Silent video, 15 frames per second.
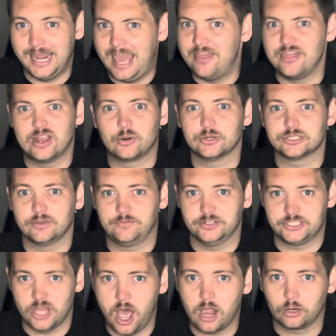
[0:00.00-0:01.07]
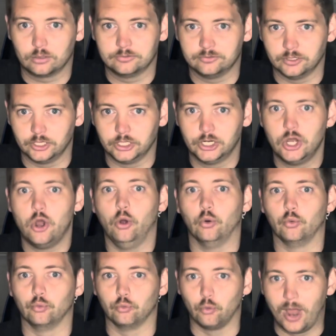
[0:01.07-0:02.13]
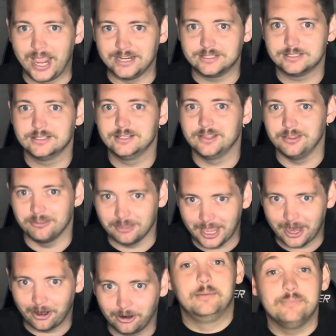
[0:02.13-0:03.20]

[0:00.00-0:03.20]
and there was a photographer right there.